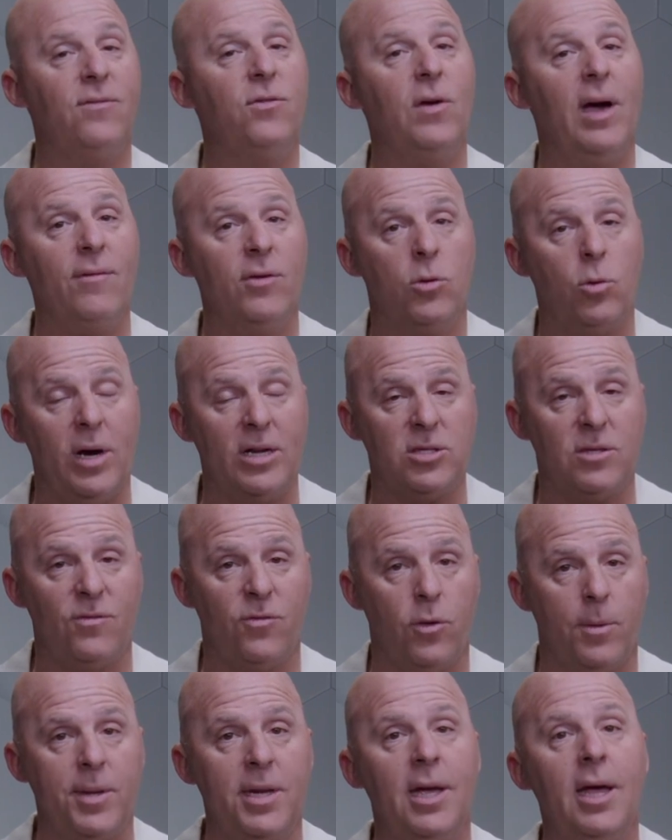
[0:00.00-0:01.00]
If you have a question
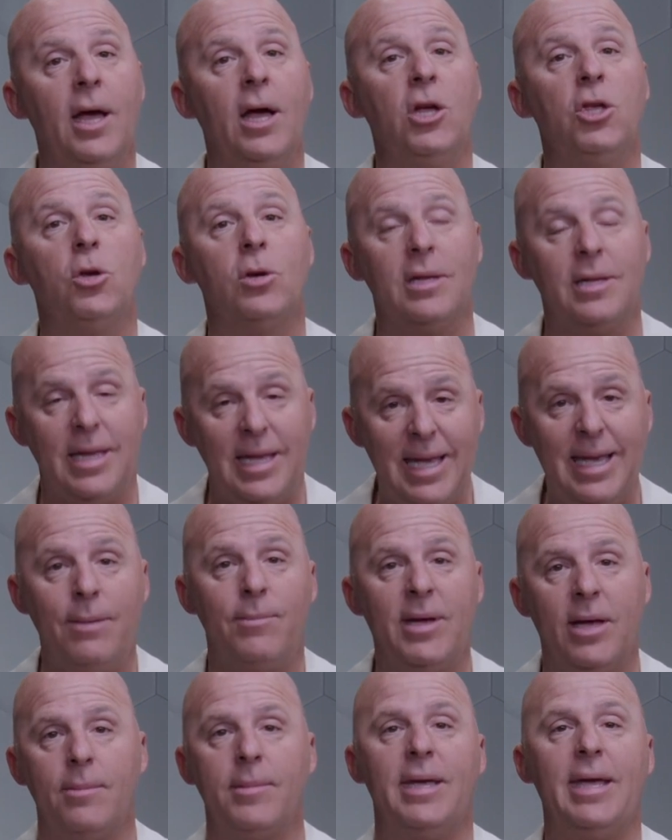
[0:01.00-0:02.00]
for me, you can
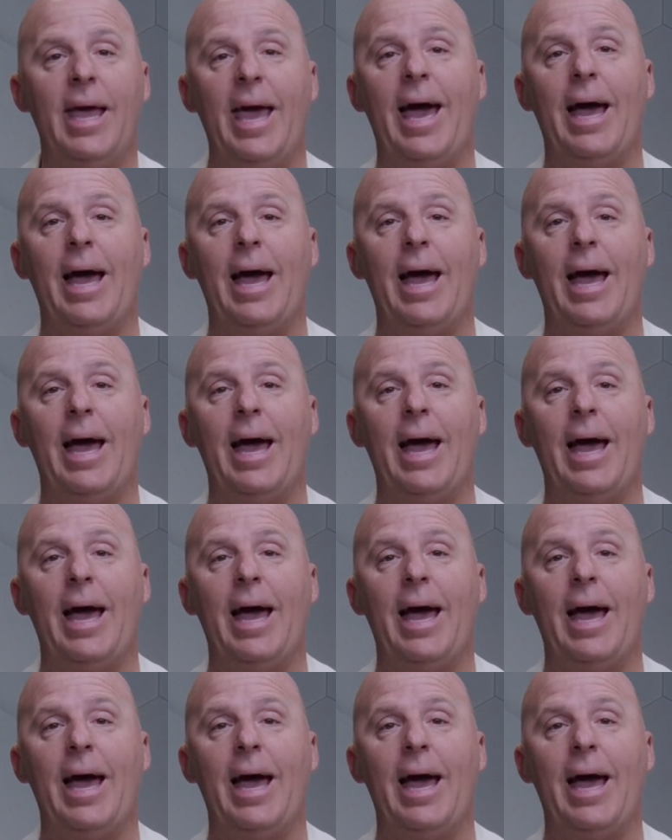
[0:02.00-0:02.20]
email me